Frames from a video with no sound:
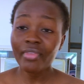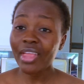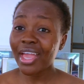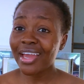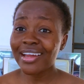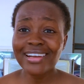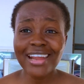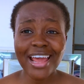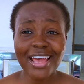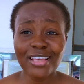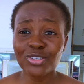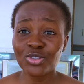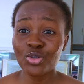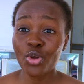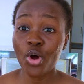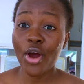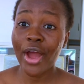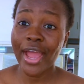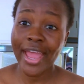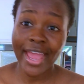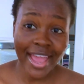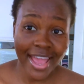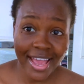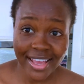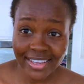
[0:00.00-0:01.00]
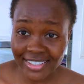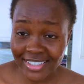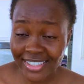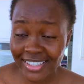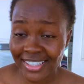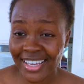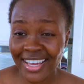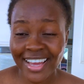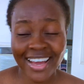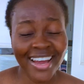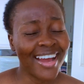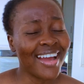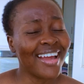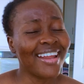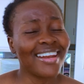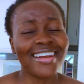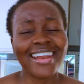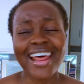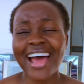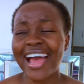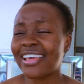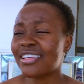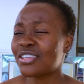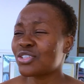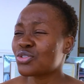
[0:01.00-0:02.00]
there's no age
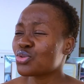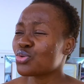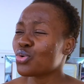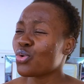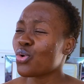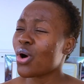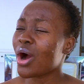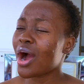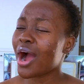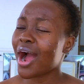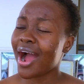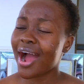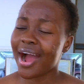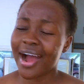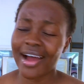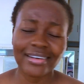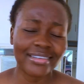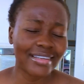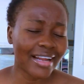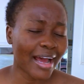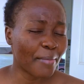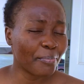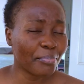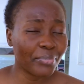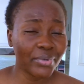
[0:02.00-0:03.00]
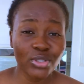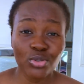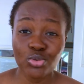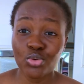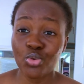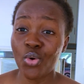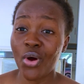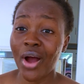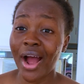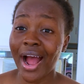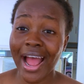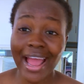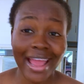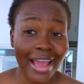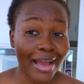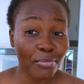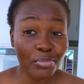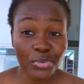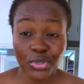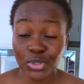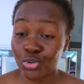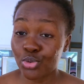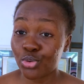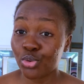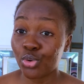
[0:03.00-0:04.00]
that is too hard, a bit too high, a
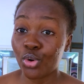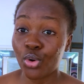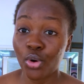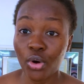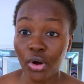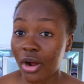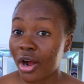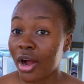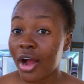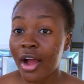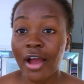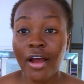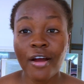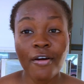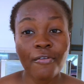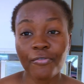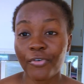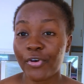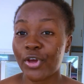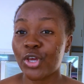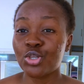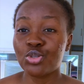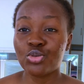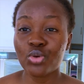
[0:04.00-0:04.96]
bit too long for you